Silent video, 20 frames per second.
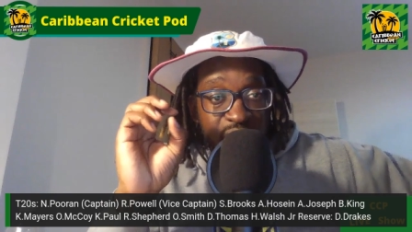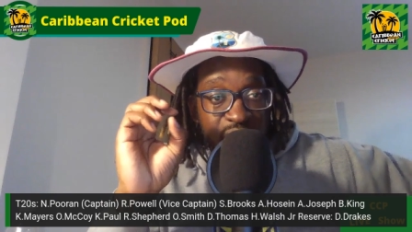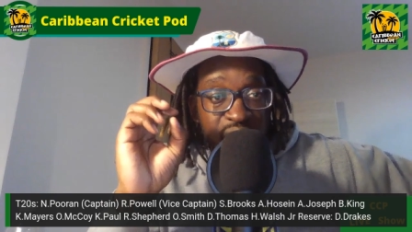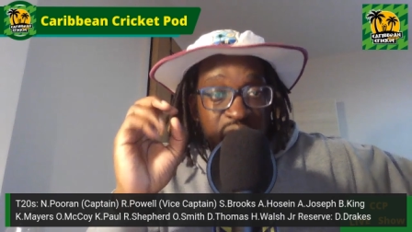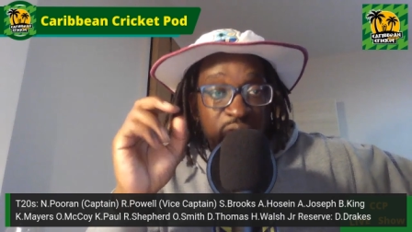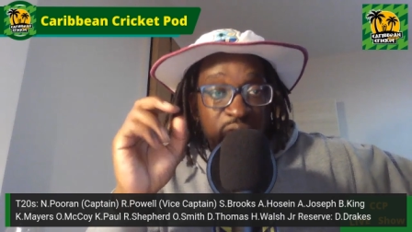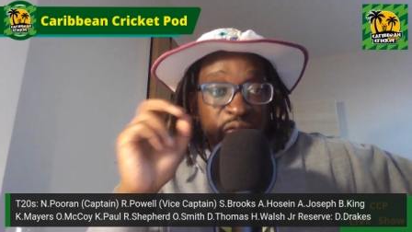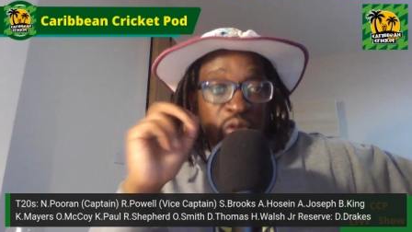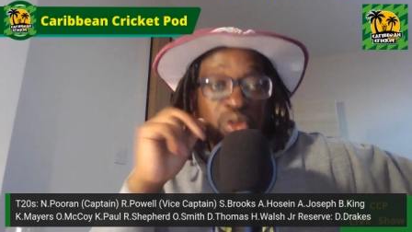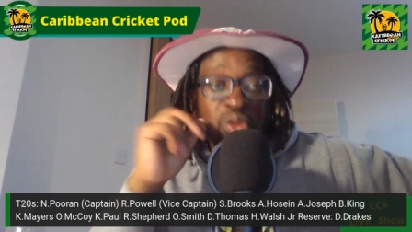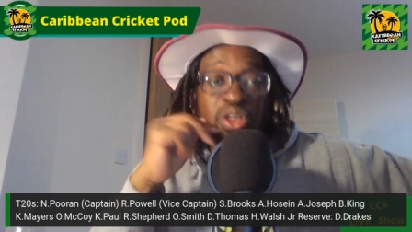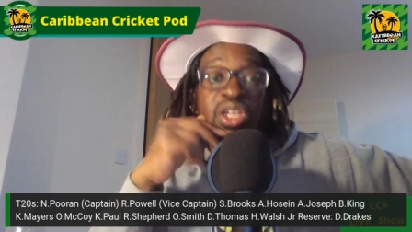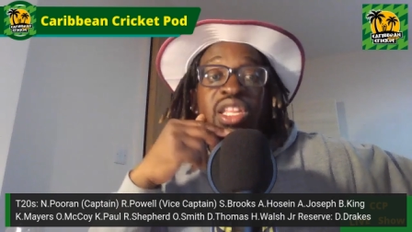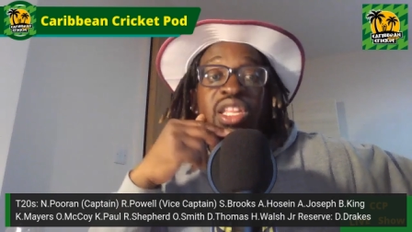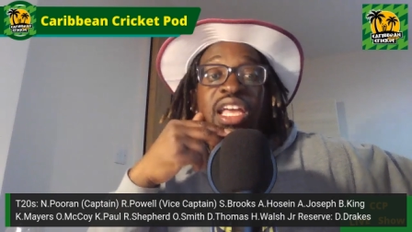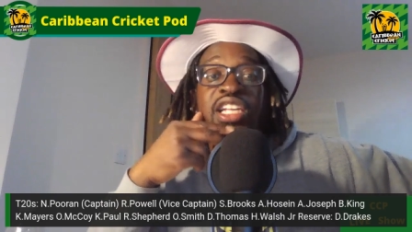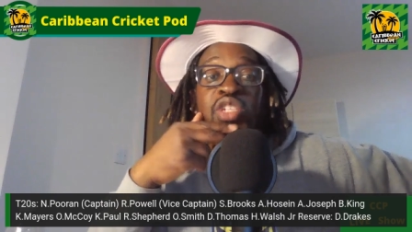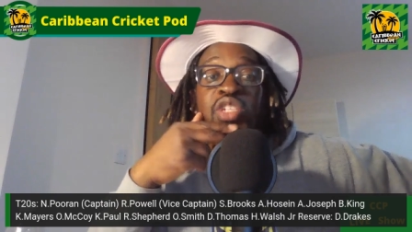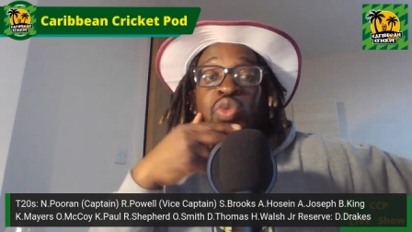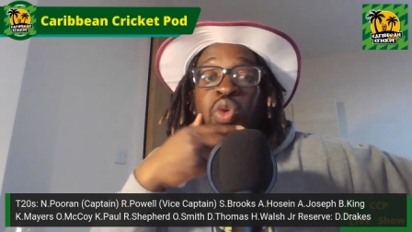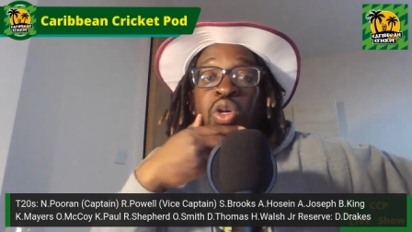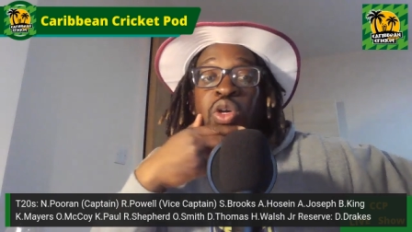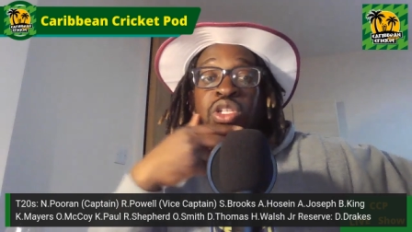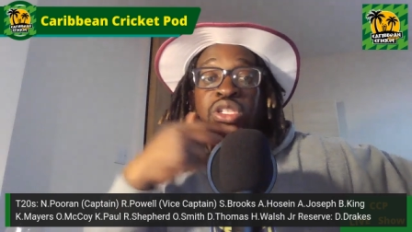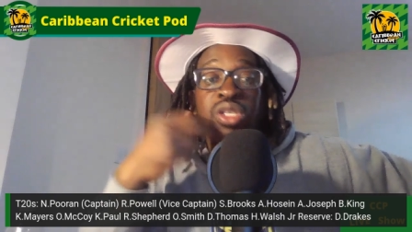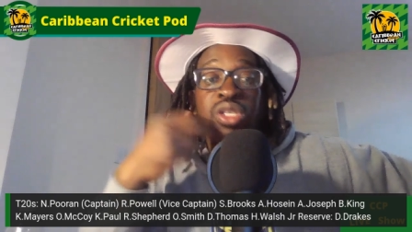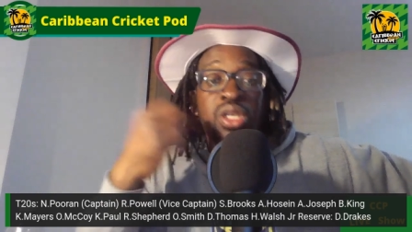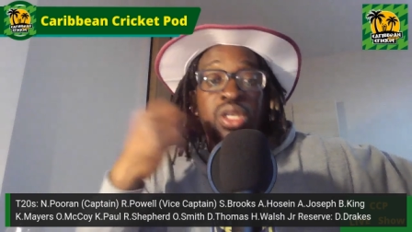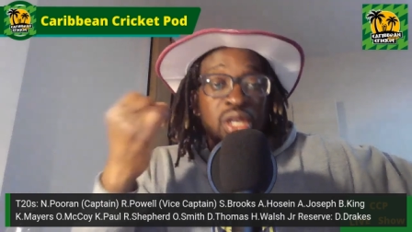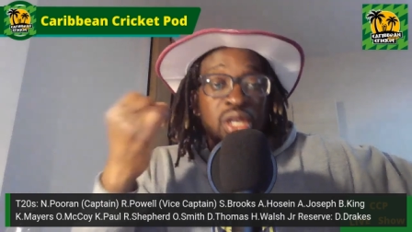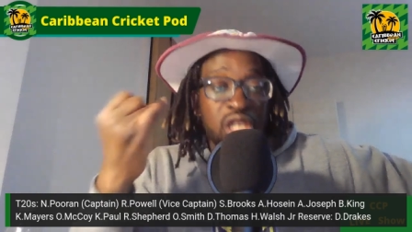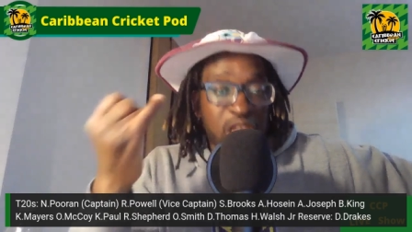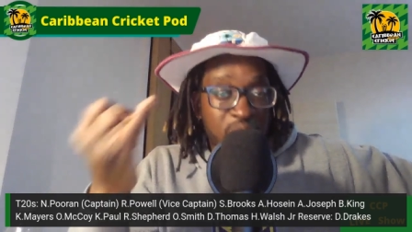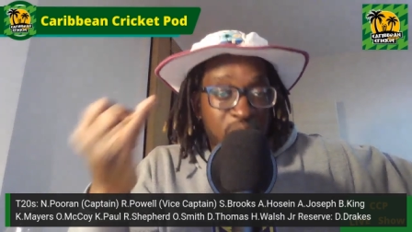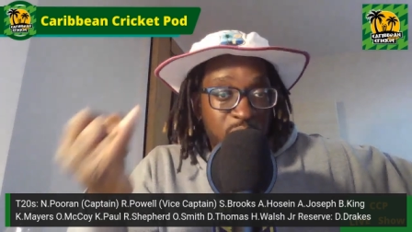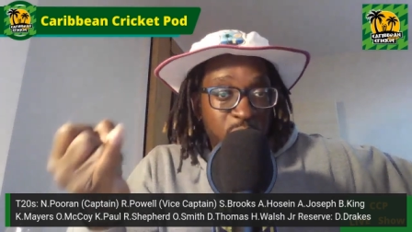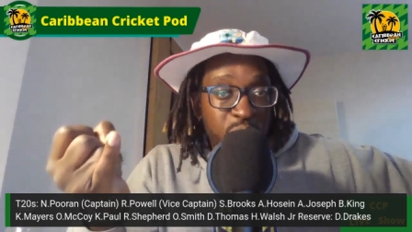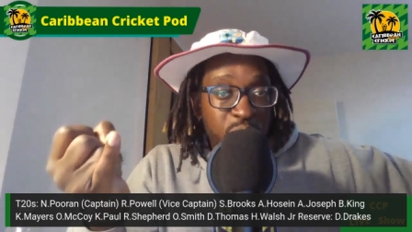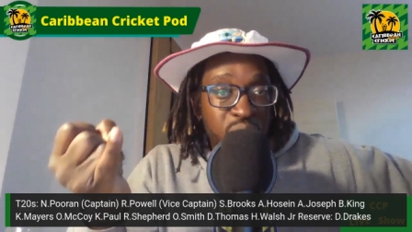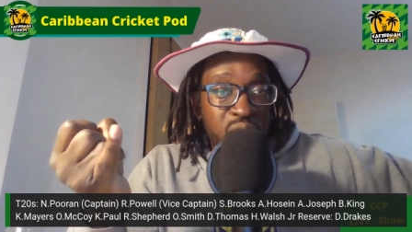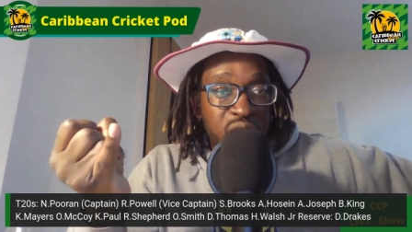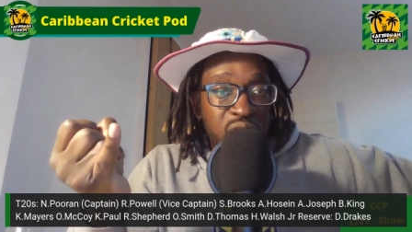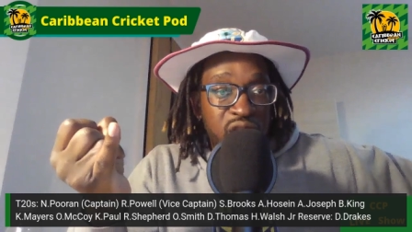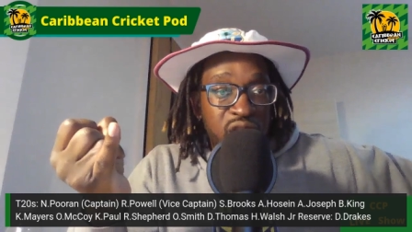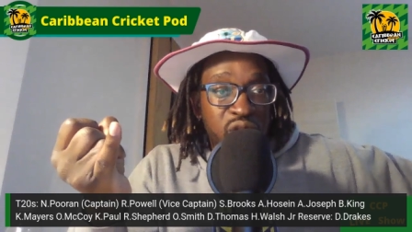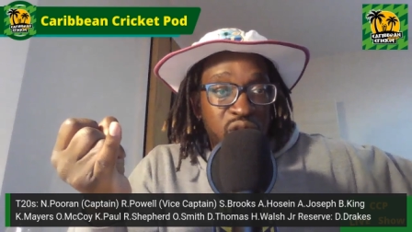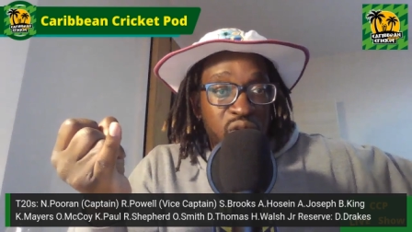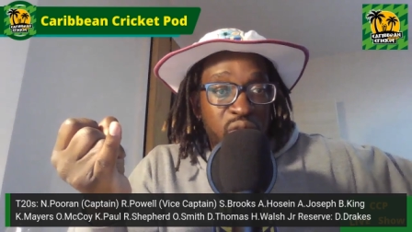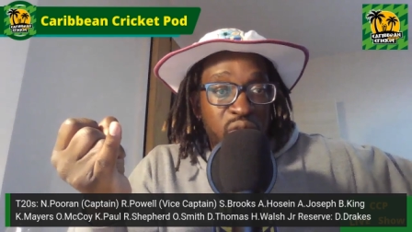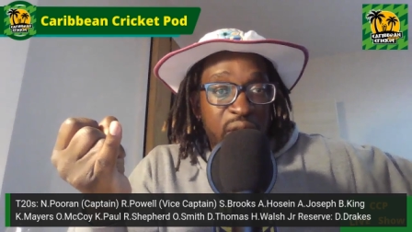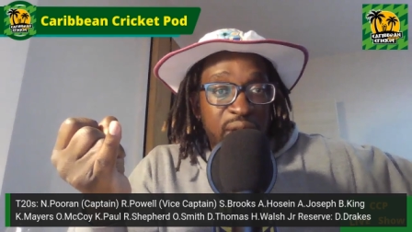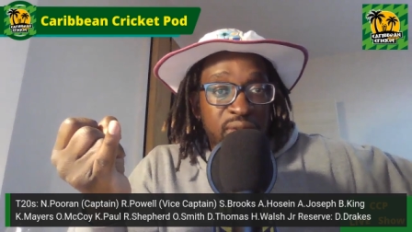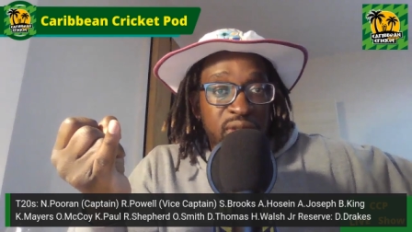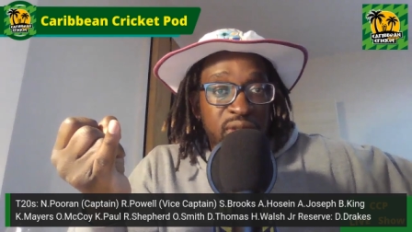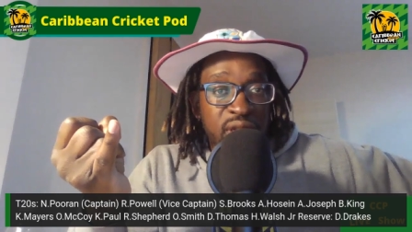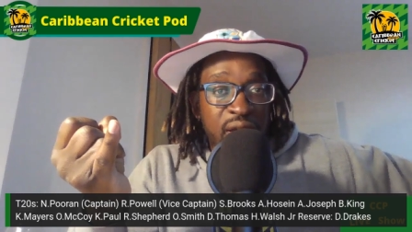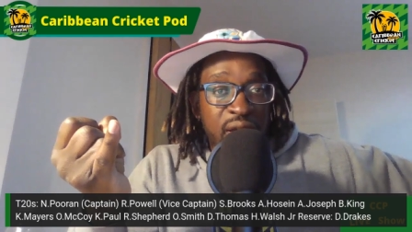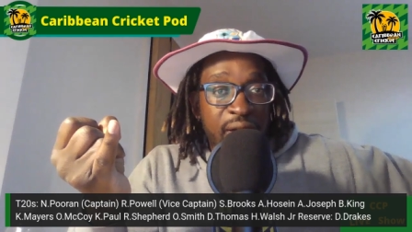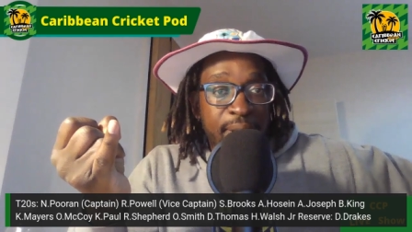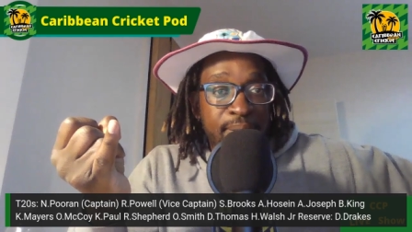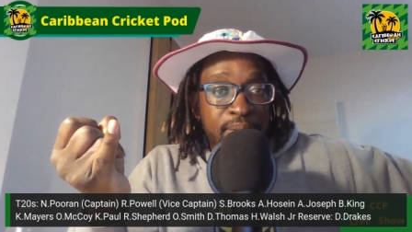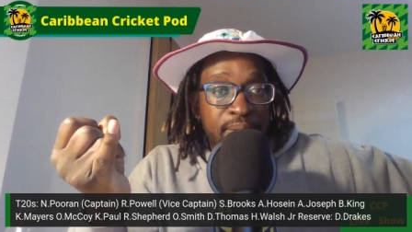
So if you look at that squad, Keemo Paul is an all rounder.